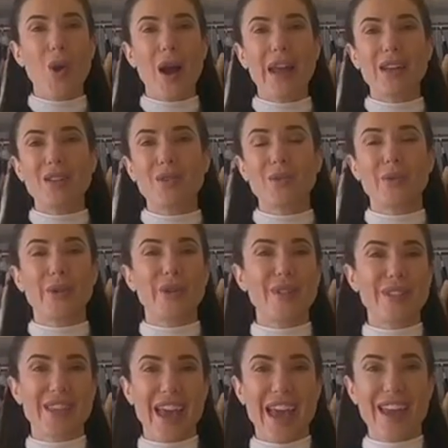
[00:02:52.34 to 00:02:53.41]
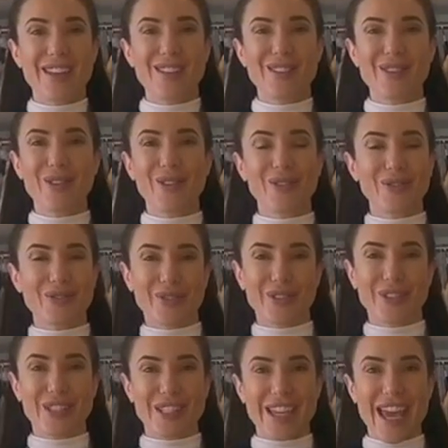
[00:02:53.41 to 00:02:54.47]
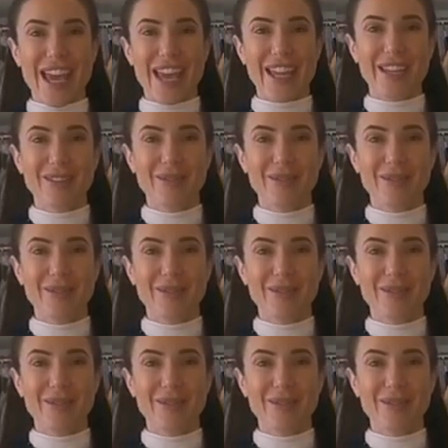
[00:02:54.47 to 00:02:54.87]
right through to the end of the day.